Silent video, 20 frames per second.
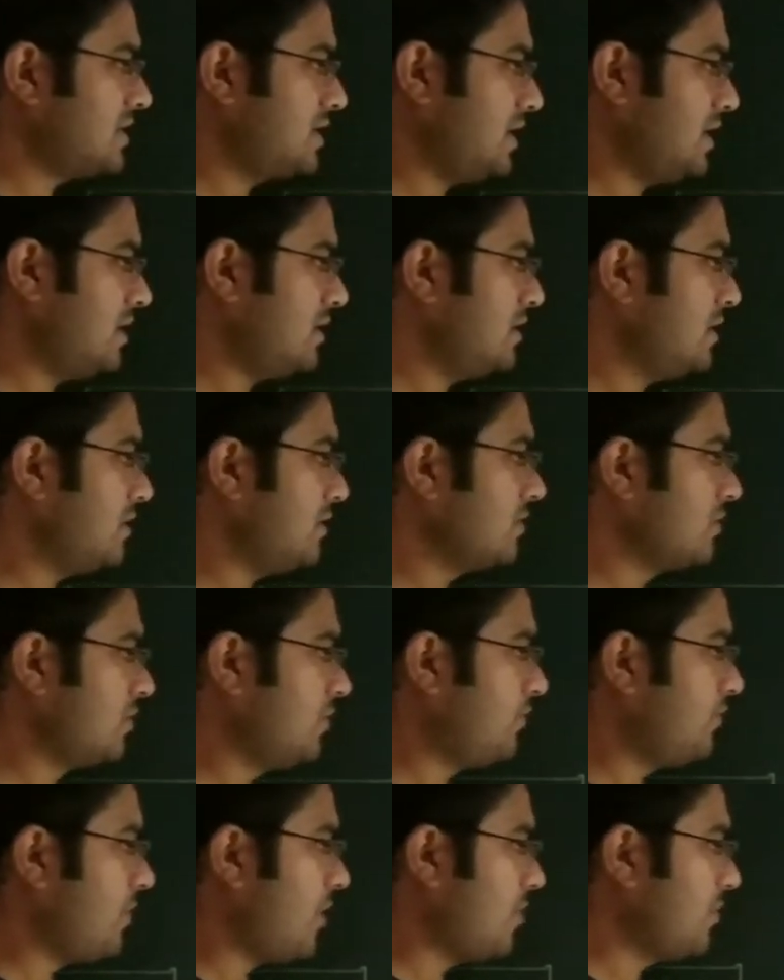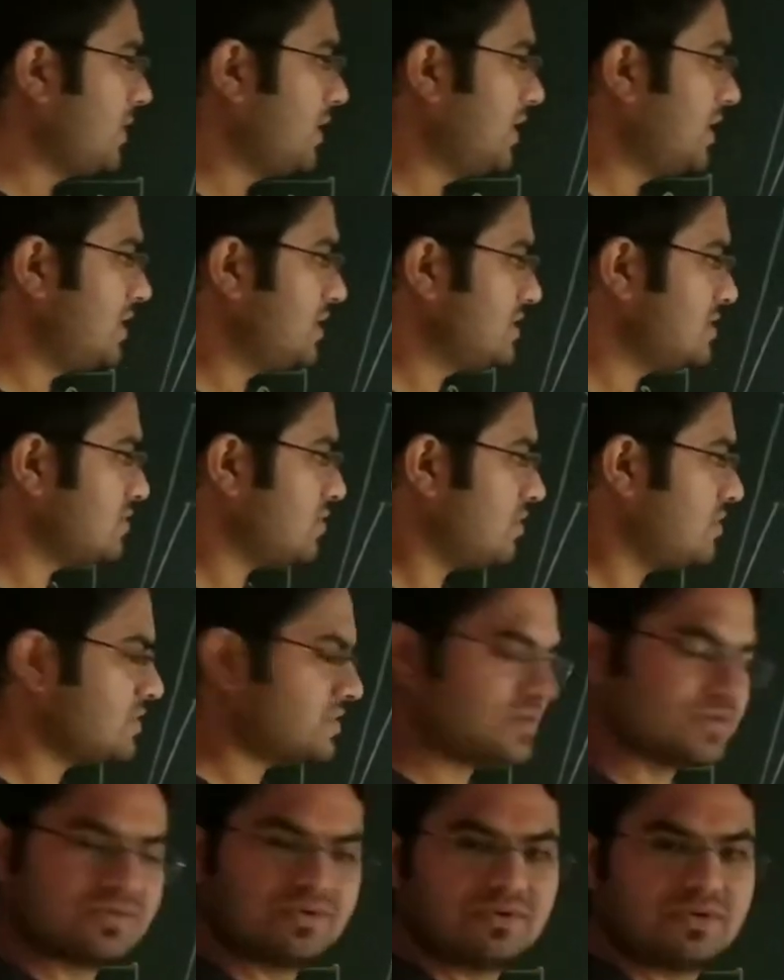and the group form here is
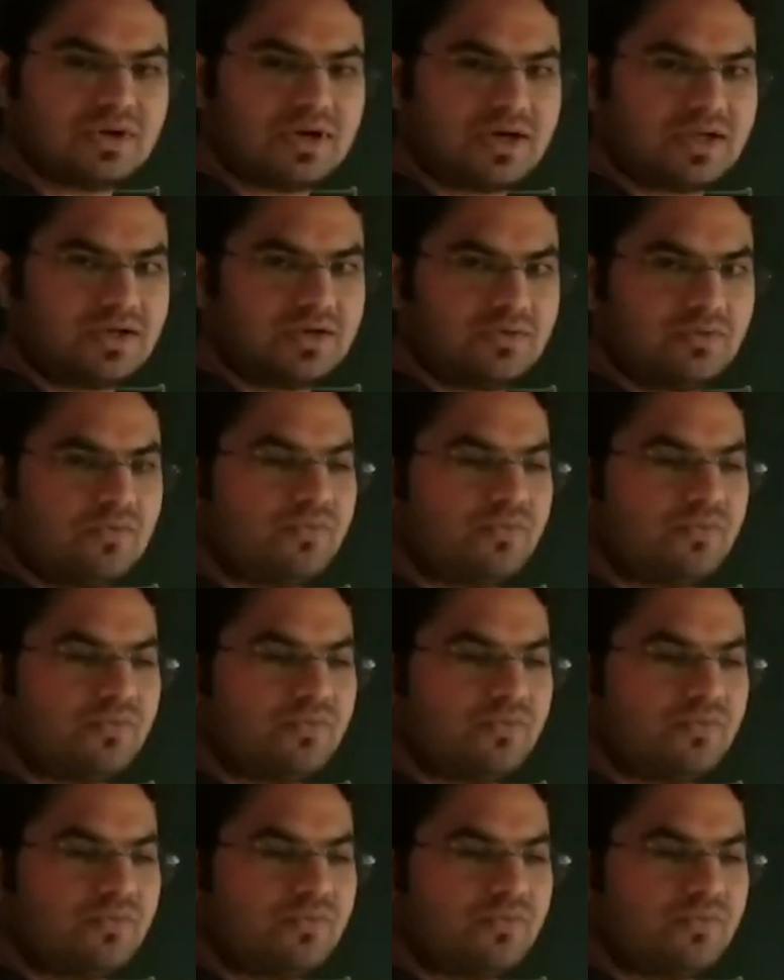also a new